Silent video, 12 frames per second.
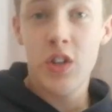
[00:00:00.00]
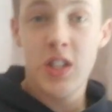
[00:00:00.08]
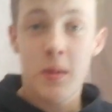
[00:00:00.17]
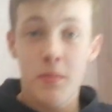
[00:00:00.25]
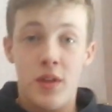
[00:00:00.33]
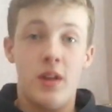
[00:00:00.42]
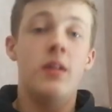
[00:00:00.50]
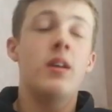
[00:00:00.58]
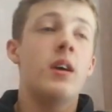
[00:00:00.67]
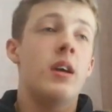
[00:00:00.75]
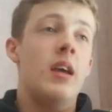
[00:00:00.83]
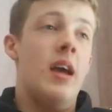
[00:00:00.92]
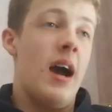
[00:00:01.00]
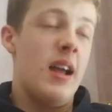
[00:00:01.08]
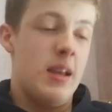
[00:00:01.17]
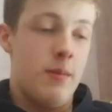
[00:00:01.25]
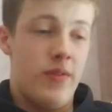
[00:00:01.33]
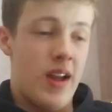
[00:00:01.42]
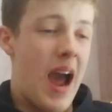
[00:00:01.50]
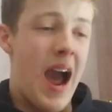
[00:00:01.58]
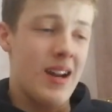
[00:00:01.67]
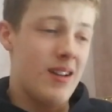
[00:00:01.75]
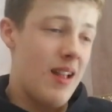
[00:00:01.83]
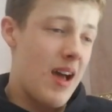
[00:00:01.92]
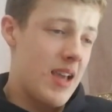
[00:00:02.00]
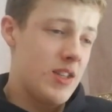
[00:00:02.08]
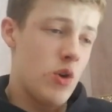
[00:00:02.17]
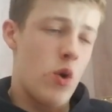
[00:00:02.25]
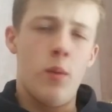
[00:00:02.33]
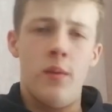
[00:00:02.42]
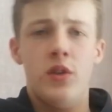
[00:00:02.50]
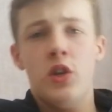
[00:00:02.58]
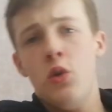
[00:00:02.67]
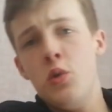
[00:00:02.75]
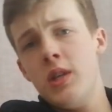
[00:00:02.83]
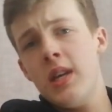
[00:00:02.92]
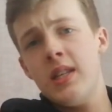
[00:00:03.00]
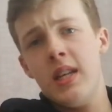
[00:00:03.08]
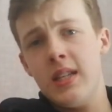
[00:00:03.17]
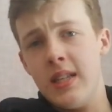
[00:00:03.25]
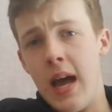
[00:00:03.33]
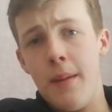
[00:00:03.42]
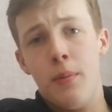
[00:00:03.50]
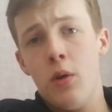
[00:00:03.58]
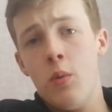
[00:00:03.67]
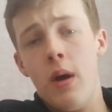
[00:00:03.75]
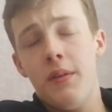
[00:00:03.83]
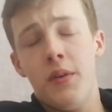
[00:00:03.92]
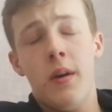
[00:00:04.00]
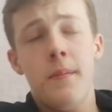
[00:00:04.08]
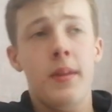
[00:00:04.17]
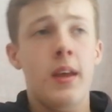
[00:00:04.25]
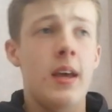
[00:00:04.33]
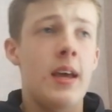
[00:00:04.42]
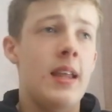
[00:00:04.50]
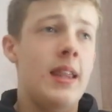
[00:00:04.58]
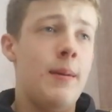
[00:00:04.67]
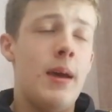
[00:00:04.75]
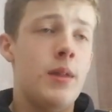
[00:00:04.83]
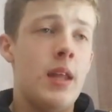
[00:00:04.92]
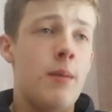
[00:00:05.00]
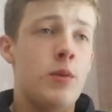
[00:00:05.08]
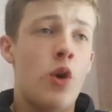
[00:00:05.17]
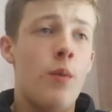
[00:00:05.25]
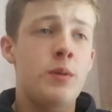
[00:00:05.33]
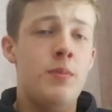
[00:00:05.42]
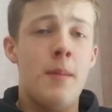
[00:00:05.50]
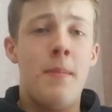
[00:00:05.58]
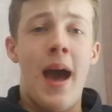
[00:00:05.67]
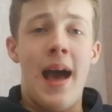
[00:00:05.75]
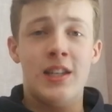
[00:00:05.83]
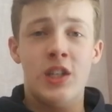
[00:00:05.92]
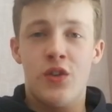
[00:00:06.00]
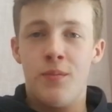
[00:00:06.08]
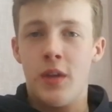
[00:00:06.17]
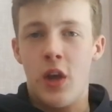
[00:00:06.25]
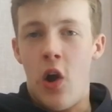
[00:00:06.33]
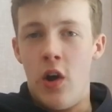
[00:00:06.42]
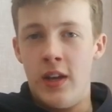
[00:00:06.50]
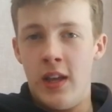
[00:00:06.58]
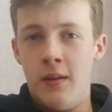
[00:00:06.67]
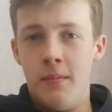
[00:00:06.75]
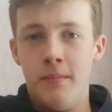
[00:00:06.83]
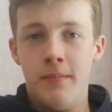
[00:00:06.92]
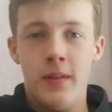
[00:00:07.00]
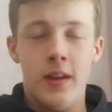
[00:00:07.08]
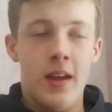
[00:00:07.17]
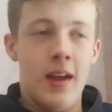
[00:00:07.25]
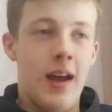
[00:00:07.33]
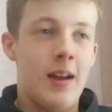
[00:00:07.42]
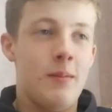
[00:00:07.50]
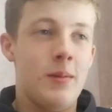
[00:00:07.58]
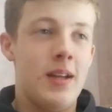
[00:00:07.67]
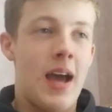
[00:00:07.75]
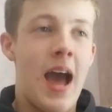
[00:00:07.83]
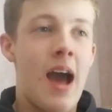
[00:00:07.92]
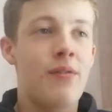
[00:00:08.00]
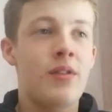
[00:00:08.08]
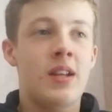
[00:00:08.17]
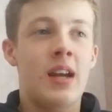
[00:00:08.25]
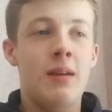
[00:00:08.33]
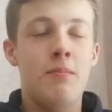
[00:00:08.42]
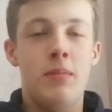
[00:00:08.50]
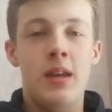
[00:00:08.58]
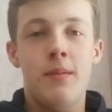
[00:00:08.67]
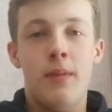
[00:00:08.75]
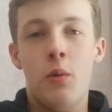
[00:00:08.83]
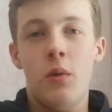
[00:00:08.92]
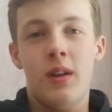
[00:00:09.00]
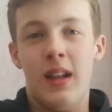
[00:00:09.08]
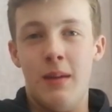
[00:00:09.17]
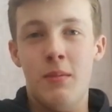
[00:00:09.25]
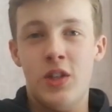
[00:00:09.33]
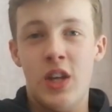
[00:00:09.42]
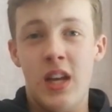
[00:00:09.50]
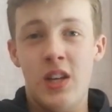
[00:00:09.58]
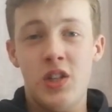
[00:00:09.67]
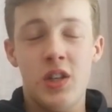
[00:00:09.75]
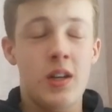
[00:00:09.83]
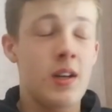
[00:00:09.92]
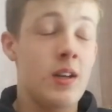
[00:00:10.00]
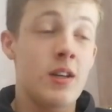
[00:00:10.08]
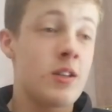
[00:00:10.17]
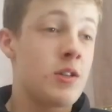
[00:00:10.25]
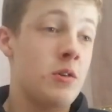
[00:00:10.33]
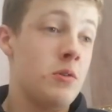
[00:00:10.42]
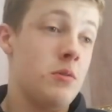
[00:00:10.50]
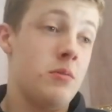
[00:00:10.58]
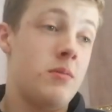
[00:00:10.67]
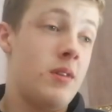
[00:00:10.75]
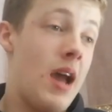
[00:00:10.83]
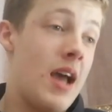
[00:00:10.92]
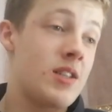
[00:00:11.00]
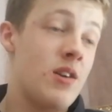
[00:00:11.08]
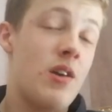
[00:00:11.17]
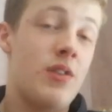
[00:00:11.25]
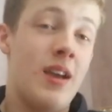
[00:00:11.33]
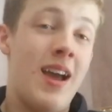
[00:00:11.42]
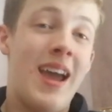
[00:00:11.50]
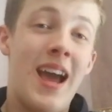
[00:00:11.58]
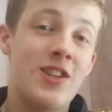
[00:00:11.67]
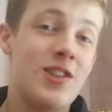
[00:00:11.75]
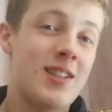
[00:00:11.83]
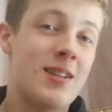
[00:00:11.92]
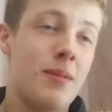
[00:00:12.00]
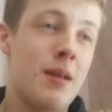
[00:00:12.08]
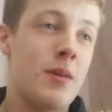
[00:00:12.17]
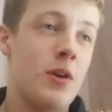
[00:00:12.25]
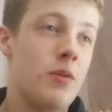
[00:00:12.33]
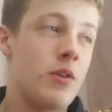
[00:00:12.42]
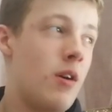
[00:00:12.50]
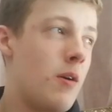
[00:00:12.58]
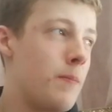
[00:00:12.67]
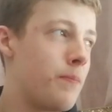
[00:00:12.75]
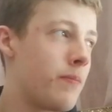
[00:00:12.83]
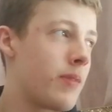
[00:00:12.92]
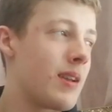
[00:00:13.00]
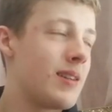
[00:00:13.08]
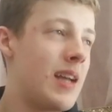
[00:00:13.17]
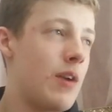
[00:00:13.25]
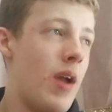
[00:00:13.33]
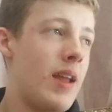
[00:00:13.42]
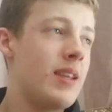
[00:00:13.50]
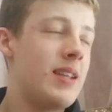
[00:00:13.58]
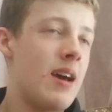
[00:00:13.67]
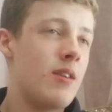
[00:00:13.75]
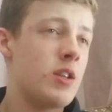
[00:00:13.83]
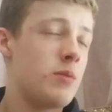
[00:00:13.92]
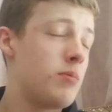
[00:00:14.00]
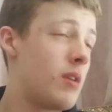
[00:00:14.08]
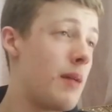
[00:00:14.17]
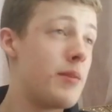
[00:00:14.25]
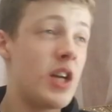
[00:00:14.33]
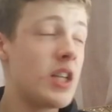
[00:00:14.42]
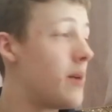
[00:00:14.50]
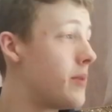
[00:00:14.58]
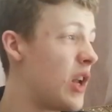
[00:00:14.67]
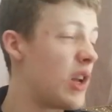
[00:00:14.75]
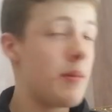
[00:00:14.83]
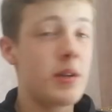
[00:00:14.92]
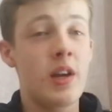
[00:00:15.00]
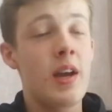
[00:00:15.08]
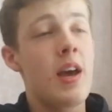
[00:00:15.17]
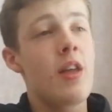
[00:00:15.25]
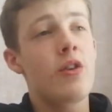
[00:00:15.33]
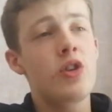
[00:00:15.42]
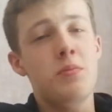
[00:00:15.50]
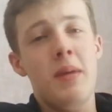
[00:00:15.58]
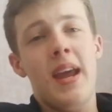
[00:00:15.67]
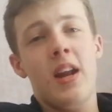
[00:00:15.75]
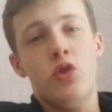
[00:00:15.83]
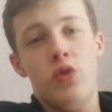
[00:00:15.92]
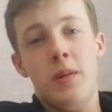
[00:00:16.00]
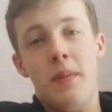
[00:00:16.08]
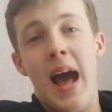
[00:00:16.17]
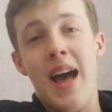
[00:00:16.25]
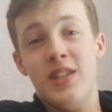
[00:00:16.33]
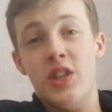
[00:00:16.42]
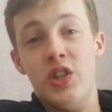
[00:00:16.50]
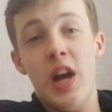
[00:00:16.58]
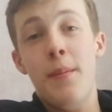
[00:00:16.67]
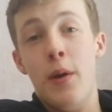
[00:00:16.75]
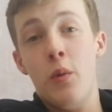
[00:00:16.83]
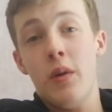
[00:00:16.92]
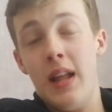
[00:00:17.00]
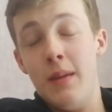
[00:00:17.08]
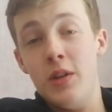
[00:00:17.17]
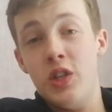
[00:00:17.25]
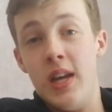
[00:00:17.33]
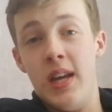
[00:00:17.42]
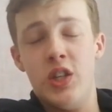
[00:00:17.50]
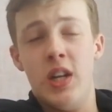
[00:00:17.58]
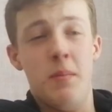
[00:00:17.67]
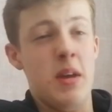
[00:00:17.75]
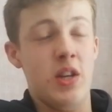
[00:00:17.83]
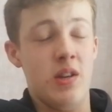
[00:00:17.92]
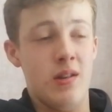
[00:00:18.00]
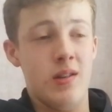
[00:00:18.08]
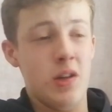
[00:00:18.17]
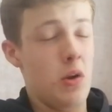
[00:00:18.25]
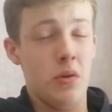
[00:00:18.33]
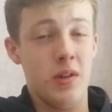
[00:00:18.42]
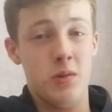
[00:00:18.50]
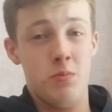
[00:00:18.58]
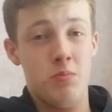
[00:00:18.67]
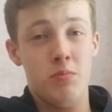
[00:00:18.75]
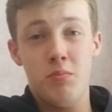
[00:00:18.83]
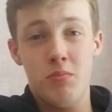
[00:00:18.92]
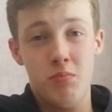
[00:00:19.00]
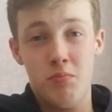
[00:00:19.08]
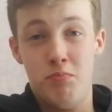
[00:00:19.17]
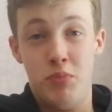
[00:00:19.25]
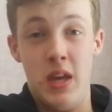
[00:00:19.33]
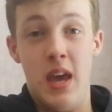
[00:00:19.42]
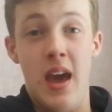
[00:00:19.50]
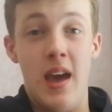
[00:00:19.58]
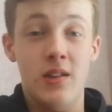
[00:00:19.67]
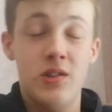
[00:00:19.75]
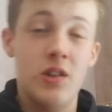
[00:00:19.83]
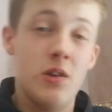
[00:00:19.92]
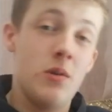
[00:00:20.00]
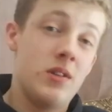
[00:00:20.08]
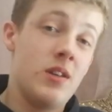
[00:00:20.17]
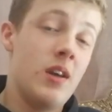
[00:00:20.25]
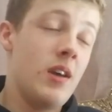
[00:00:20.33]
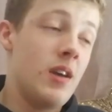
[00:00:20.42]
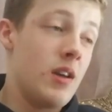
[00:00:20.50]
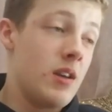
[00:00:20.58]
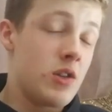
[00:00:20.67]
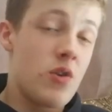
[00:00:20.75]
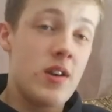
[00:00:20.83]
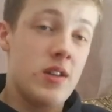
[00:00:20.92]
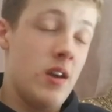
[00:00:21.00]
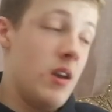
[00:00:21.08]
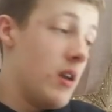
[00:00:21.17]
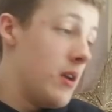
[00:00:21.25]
on something, and then we have to analyze it, or we have to use it as an example, whatever, it would always be a passage from The Guardian, and it would half of the time be about climate change. So yeah, that's another thing. Again, just subliminal. They're not directly telling us climate change, climate change, climate change. They're just making us read a passage about climate change and emissions and all this BS. It's crazy.